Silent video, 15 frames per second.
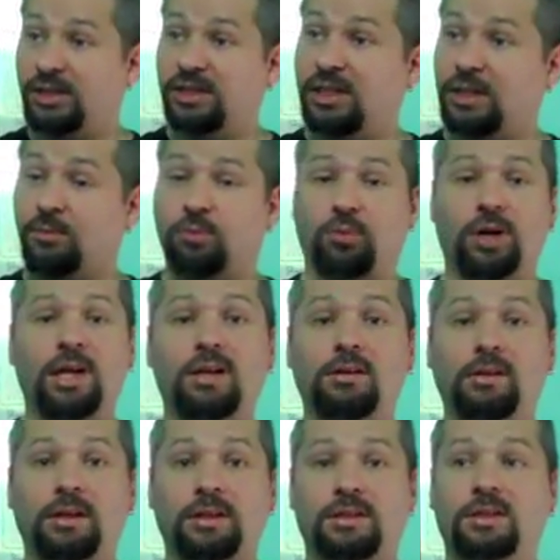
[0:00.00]
seeing
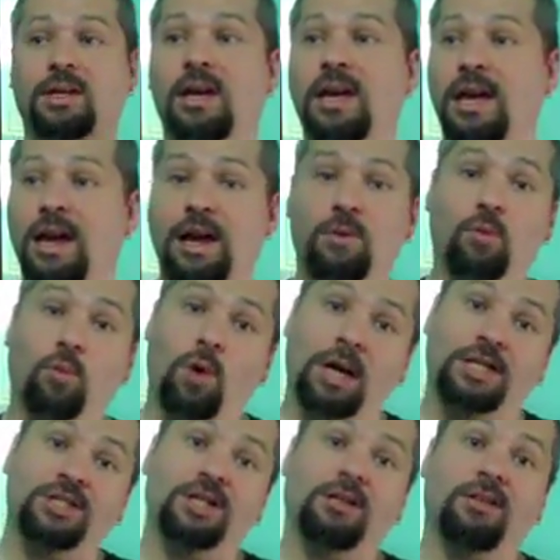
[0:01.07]
brake lights and
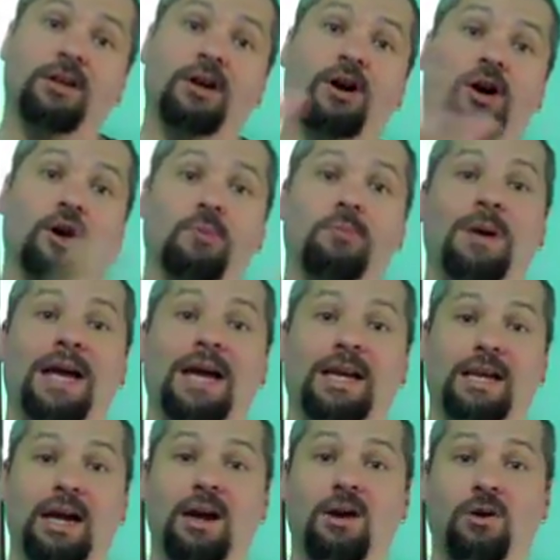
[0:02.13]
watching the car
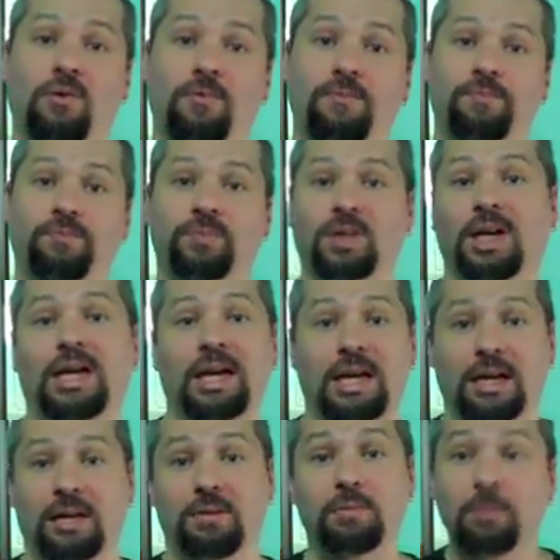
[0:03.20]
back out
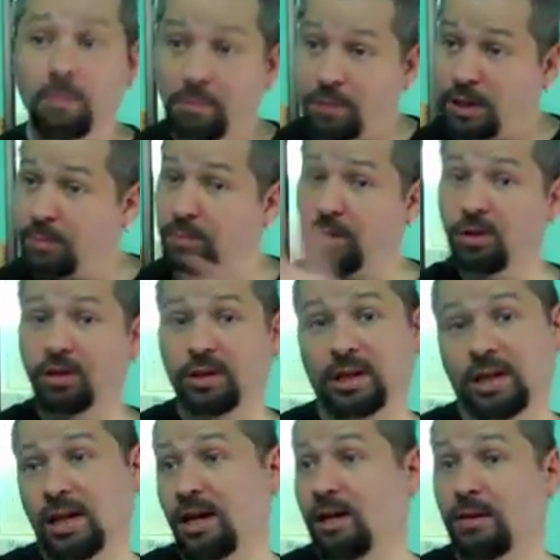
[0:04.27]
and me
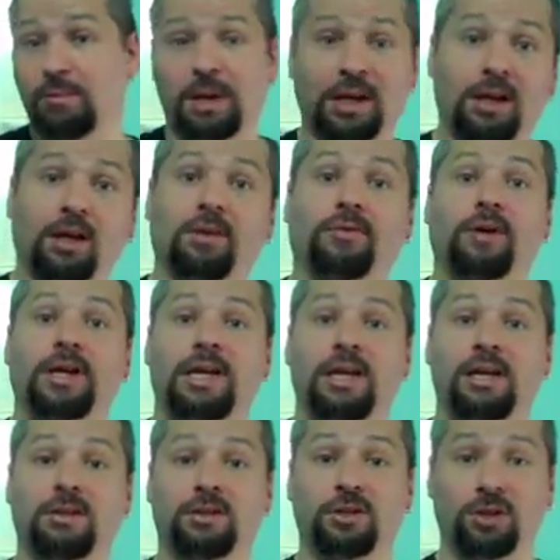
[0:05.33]
pulling in and making a
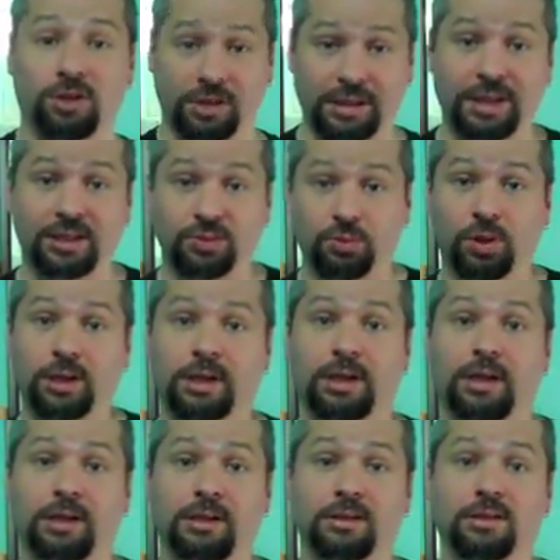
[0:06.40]
right-hand turn. Guess what,
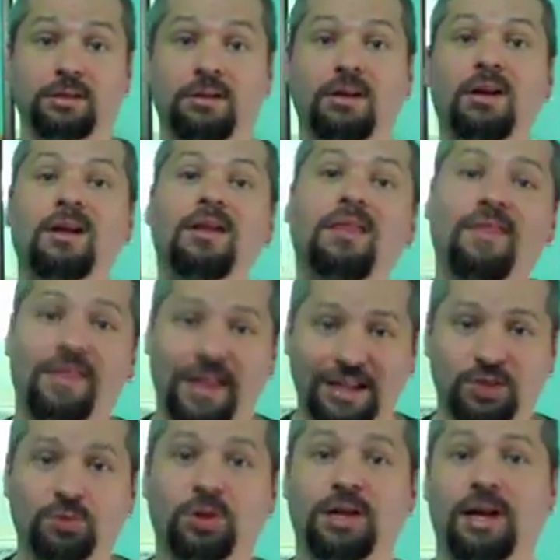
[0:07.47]
guys?
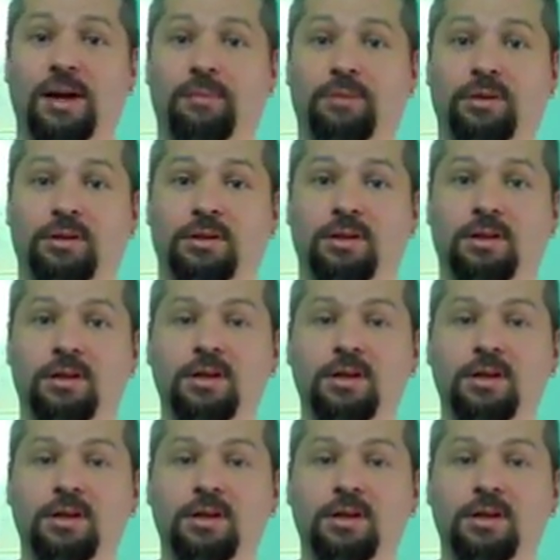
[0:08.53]
That's what happened.